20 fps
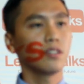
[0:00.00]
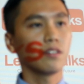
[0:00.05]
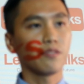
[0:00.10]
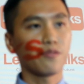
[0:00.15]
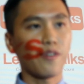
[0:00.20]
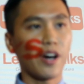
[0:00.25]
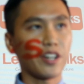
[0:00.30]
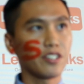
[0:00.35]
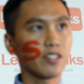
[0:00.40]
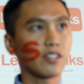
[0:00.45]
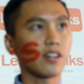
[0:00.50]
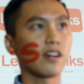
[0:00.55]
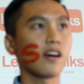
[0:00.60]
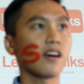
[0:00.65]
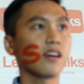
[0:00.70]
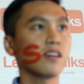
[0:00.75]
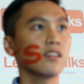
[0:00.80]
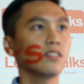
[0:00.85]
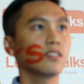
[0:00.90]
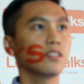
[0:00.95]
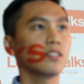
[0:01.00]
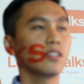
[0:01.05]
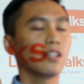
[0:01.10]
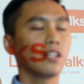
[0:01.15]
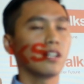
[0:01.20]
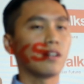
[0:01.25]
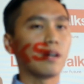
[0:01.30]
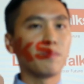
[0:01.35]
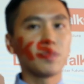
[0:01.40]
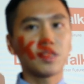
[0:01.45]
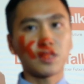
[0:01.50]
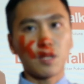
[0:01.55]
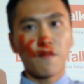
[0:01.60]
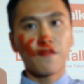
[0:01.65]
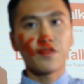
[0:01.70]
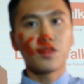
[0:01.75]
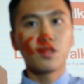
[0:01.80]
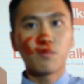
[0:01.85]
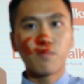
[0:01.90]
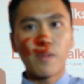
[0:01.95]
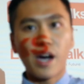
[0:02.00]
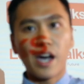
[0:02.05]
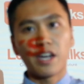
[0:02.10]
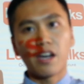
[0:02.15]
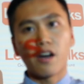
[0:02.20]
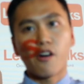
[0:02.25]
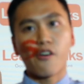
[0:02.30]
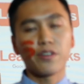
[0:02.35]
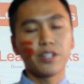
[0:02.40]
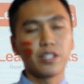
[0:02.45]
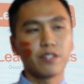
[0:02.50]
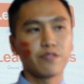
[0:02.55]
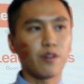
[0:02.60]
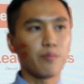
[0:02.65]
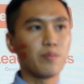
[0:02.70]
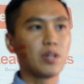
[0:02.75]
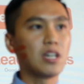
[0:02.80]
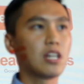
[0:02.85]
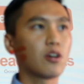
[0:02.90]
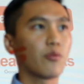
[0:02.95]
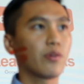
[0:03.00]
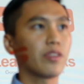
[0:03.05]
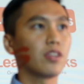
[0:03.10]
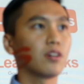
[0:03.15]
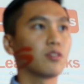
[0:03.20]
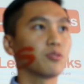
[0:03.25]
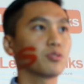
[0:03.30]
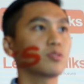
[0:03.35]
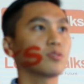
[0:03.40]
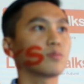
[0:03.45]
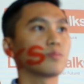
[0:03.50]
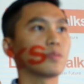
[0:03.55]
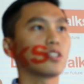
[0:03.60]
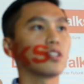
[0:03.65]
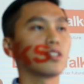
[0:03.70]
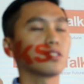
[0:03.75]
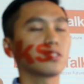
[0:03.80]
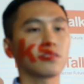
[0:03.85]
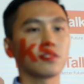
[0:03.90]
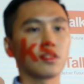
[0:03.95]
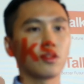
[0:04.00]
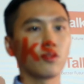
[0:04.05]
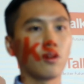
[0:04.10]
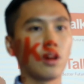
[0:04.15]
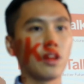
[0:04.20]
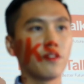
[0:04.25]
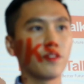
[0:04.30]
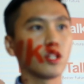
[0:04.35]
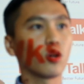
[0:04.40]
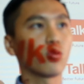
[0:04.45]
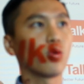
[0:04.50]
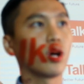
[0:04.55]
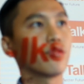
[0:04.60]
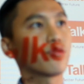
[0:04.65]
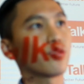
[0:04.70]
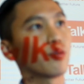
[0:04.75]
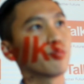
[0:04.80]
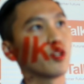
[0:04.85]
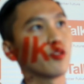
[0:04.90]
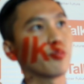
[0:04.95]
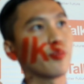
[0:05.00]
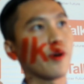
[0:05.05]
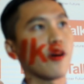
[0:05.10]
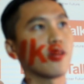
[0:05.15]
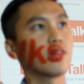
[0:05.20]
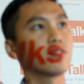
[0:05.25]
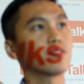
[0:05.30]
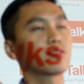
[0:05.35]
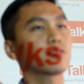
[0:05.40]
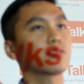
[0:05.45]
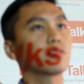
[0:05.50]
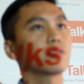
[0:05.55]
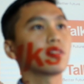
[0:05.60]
finding a car, and some of you might already be familiar with those because you were living away from your parents.